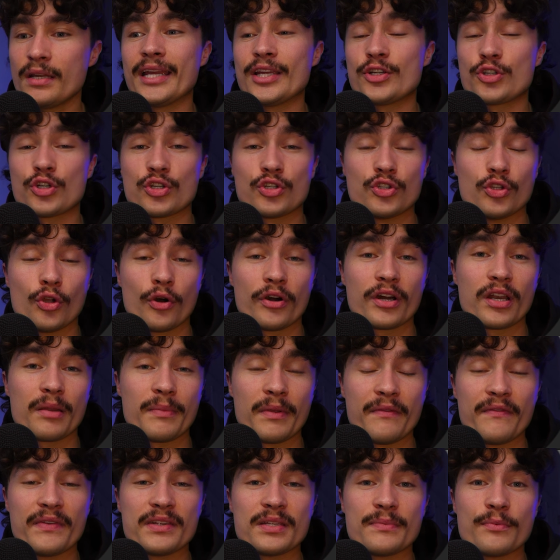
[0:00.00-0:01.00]
It's just not going to
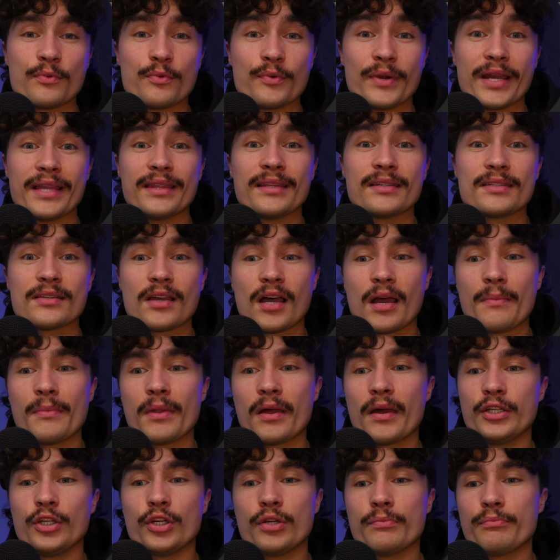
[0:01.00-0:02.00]
be visible in the
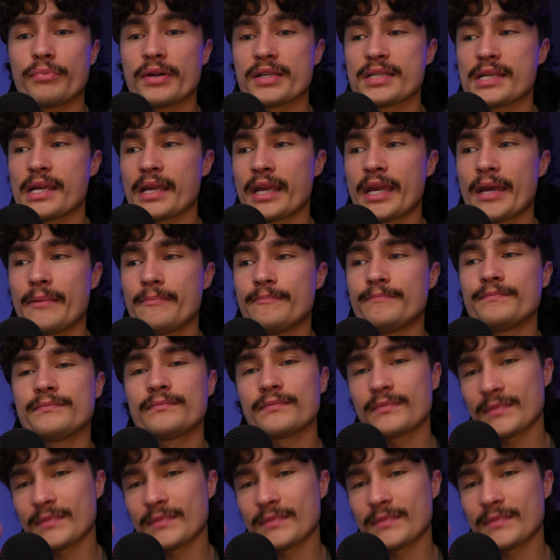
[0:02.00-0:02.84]
timeline. You can press it again.